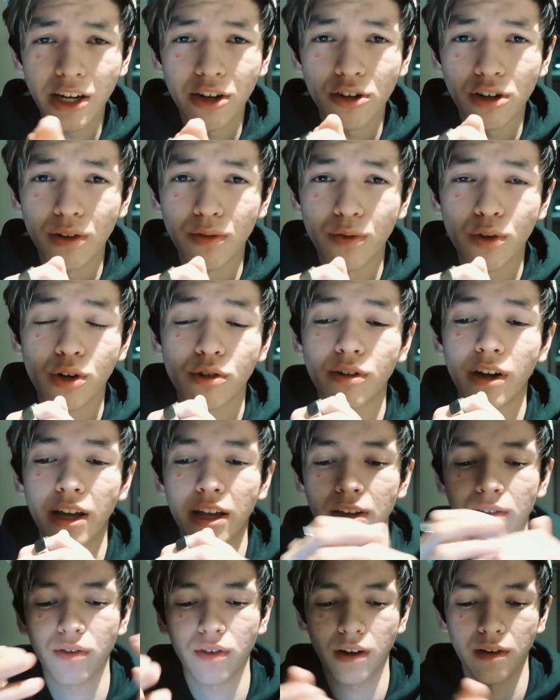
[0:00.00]
later convert, right?
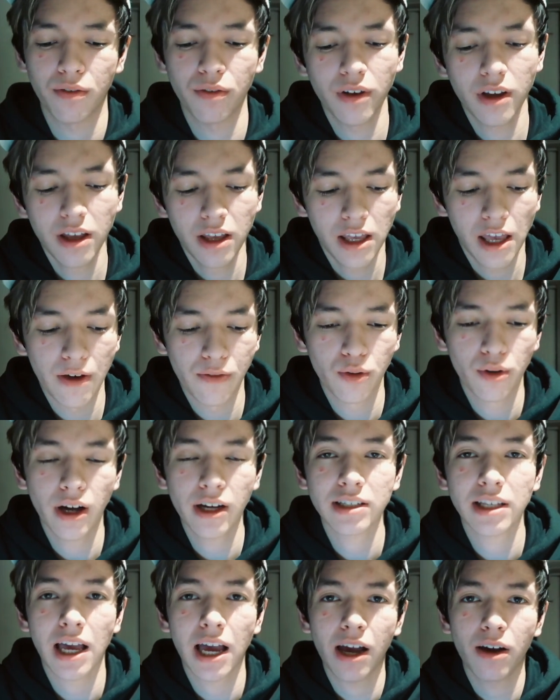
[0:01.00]
And if you
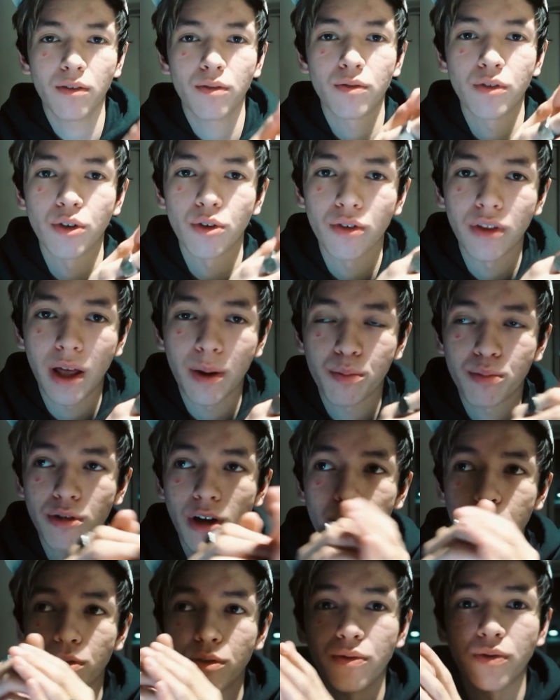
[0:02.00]
guys have, you know, that
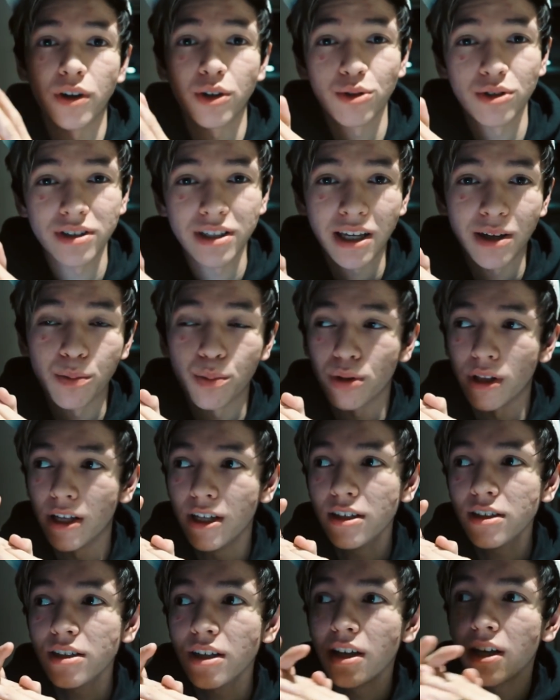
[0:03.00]
proper funnel set in
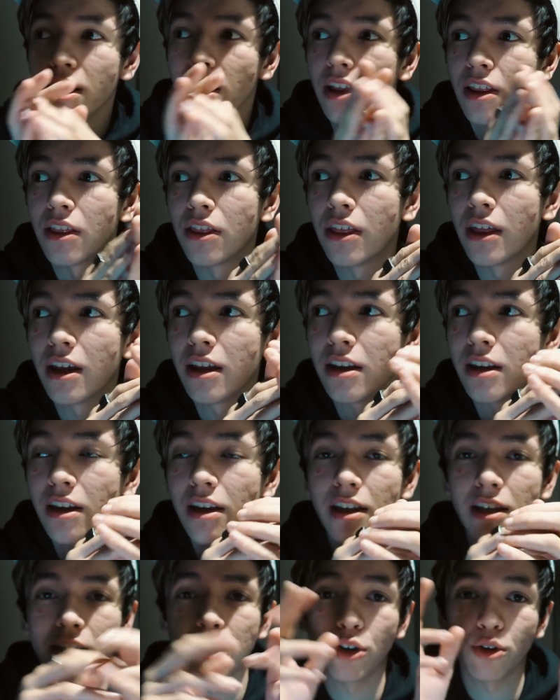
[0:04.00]
place, then,
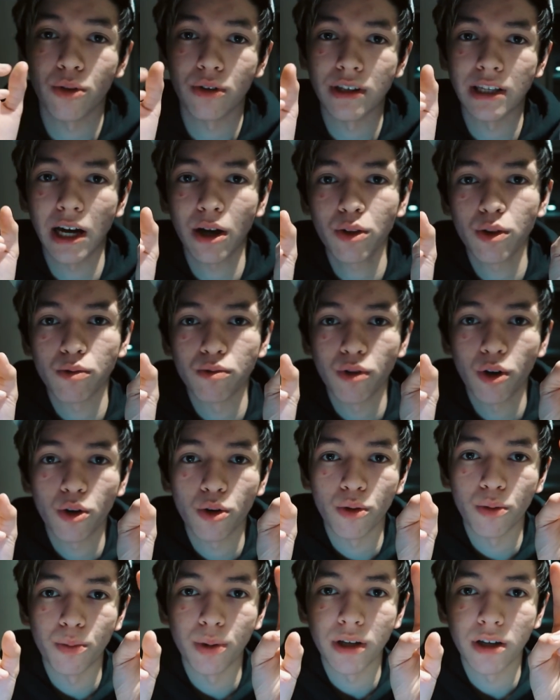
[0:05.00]
you know, down the
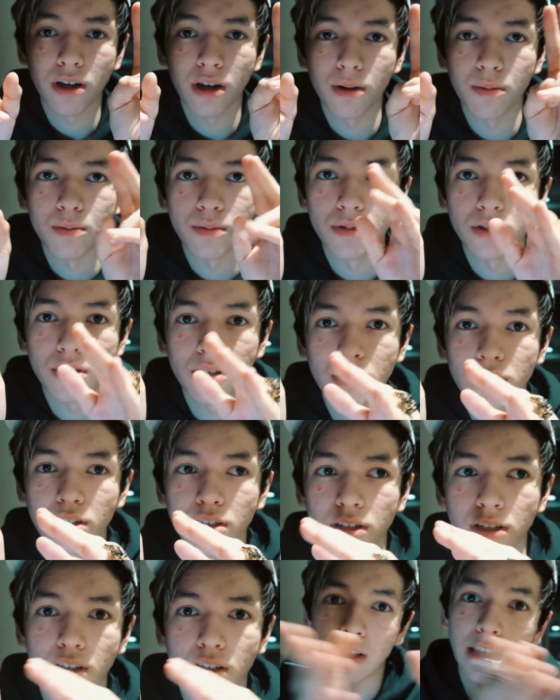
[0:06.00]
road becomes
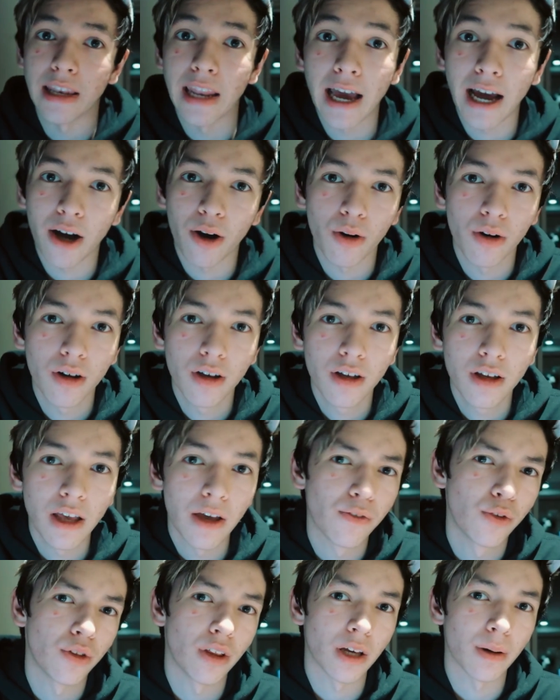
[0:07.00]
now.
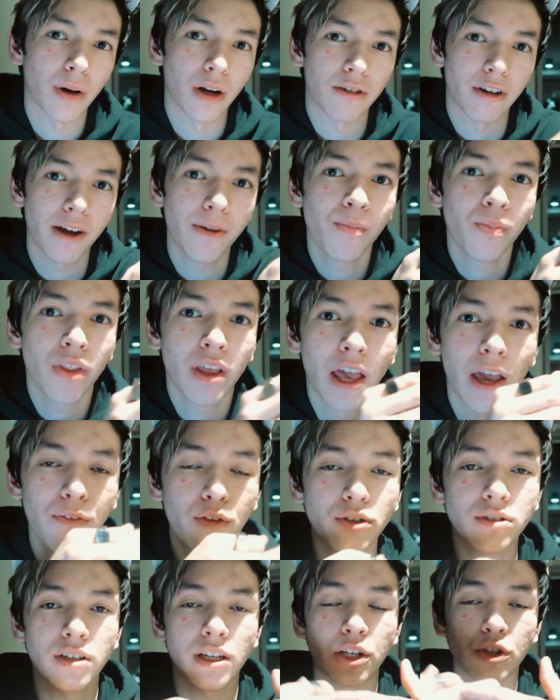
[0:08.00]
If you think about it, right? If
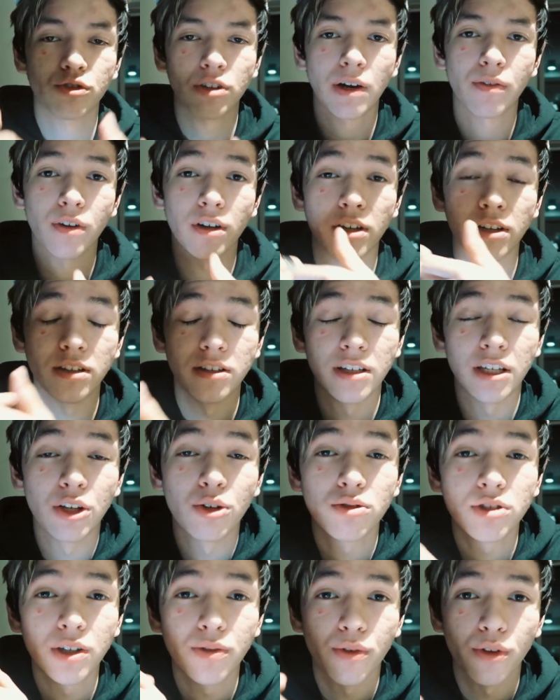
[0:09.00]
you're sending traffic
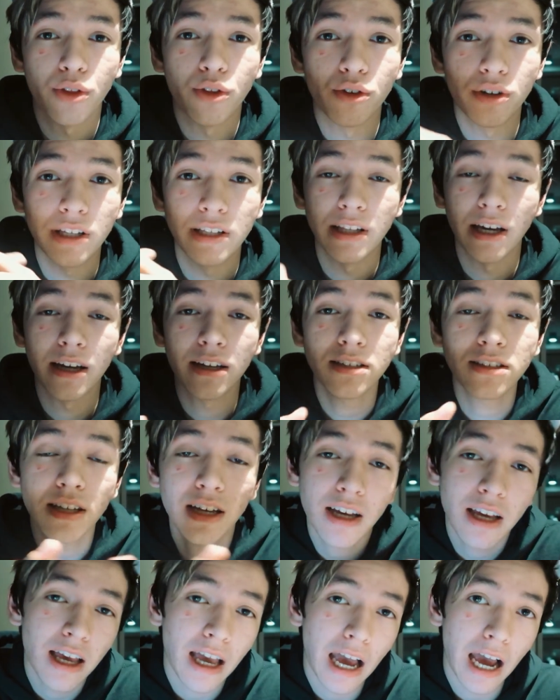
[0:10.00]
continuously for 30 days,
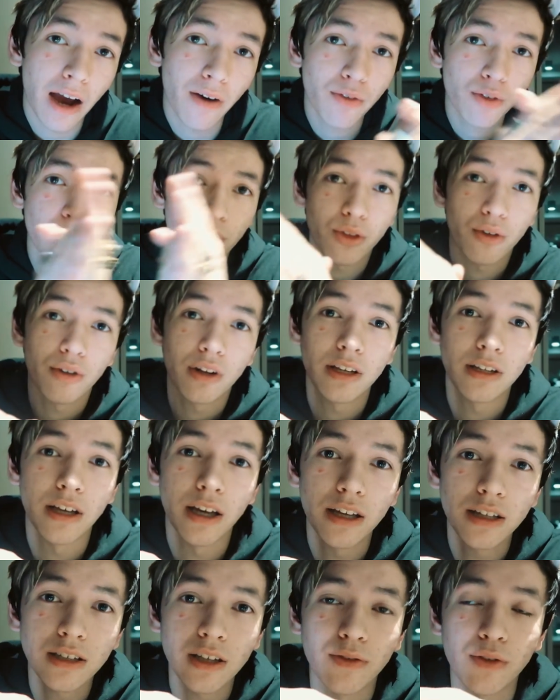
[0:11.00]
after 30
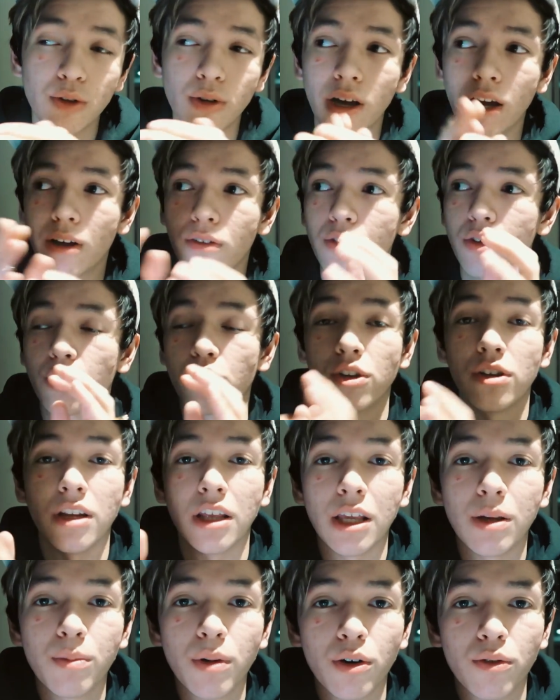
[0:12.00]
days, if you have, you know, an
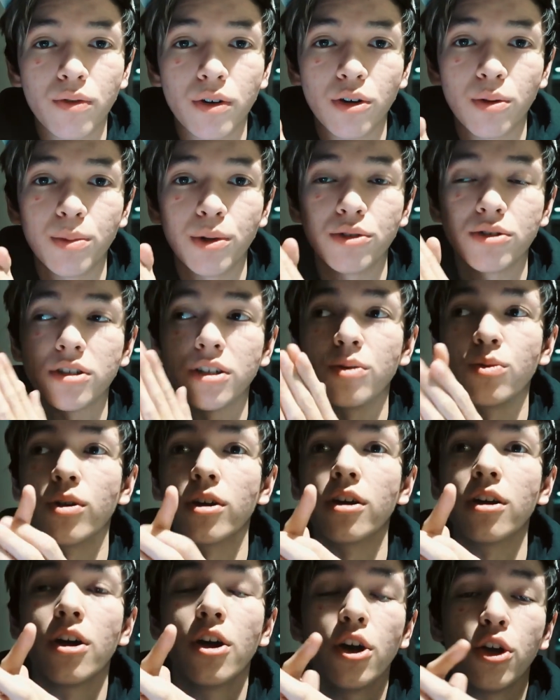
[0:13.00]
email funnel built in
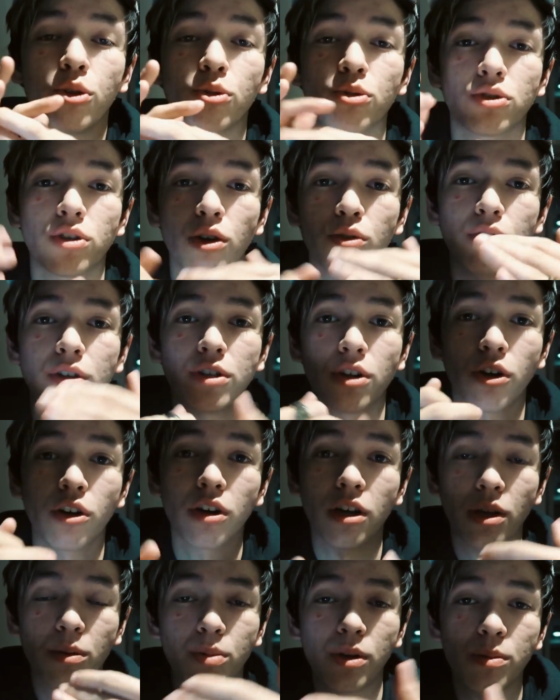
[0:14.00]
where you start
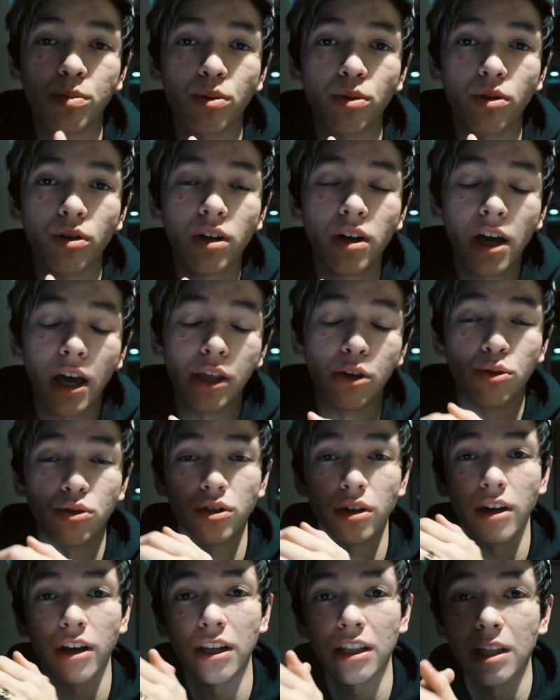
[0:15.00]
retargeting people and you
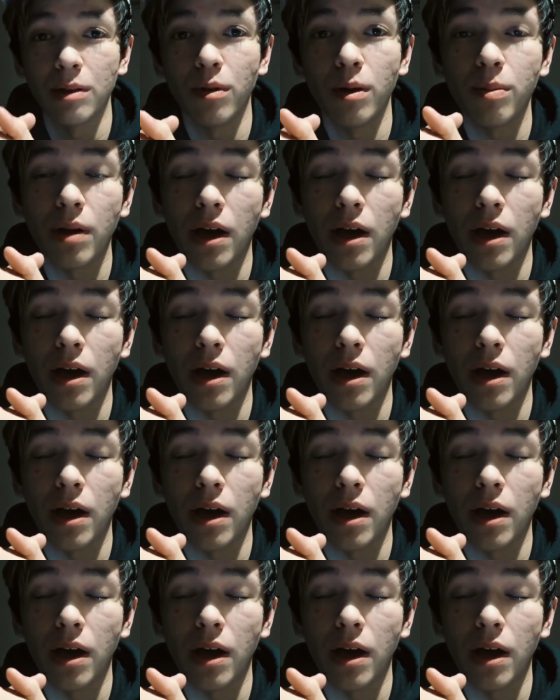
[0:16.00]
start hitting them